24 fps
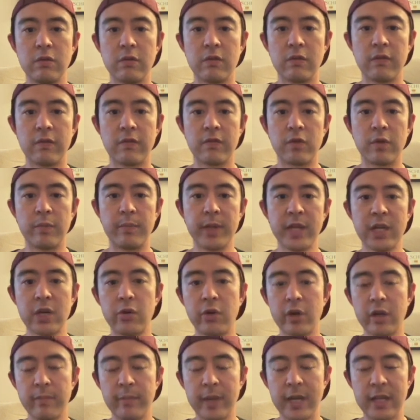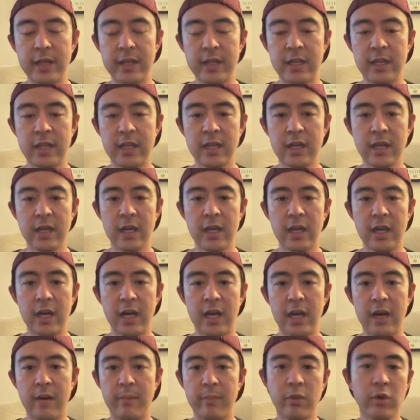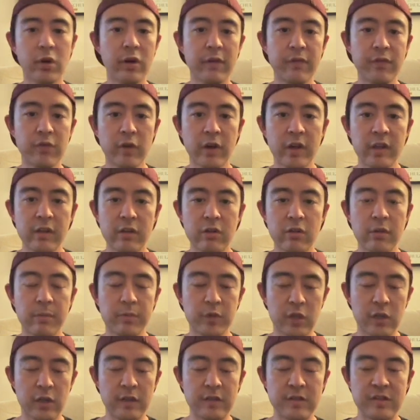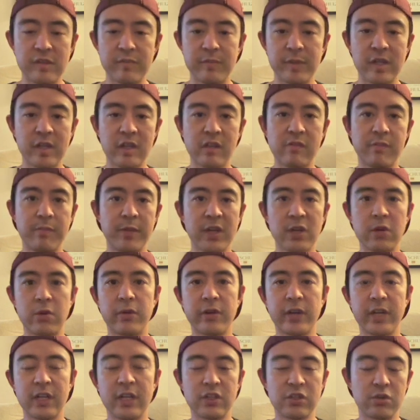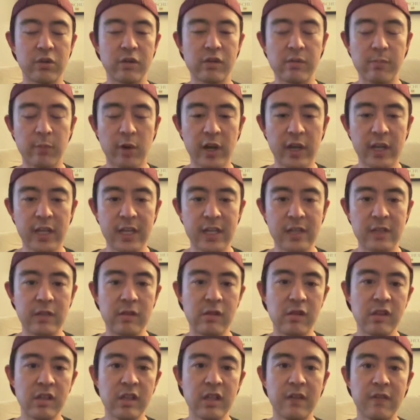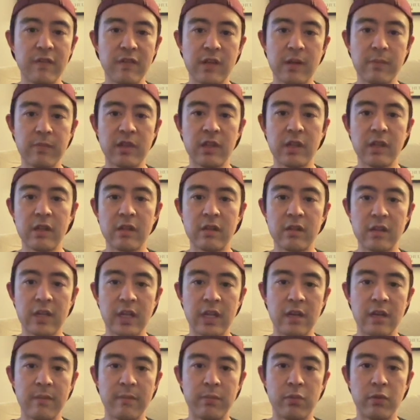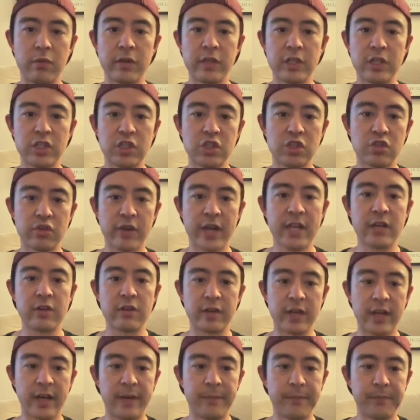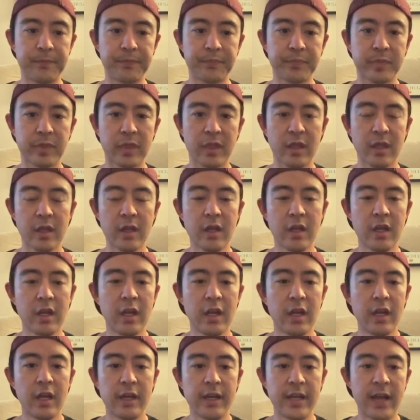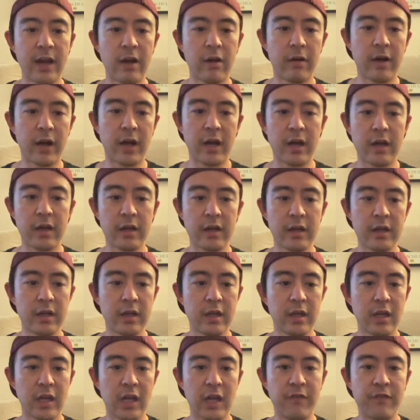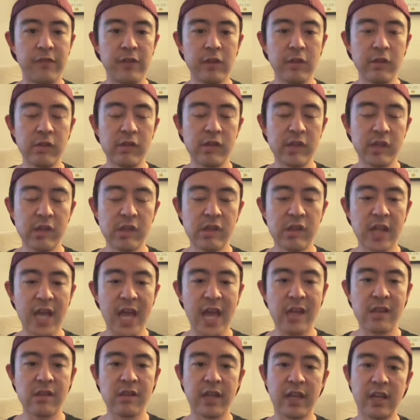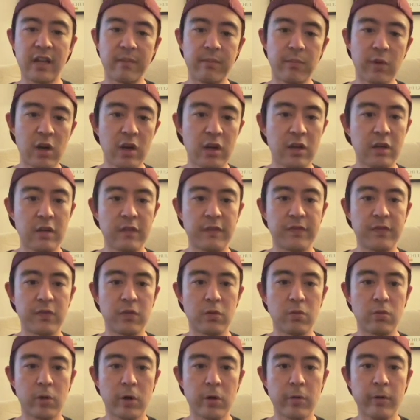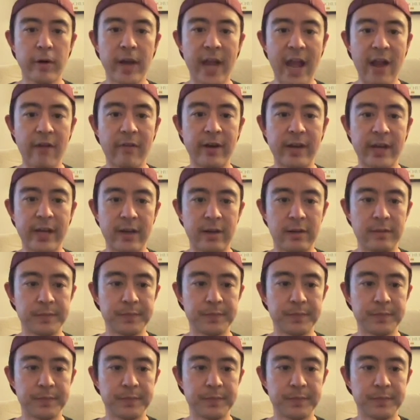for Bitcoin mainly, but for other cryptocurrencies because Bitcoin controls the market to see if something's in a bullish trend or not. Now, if you use this as like a marker for where we're at right now,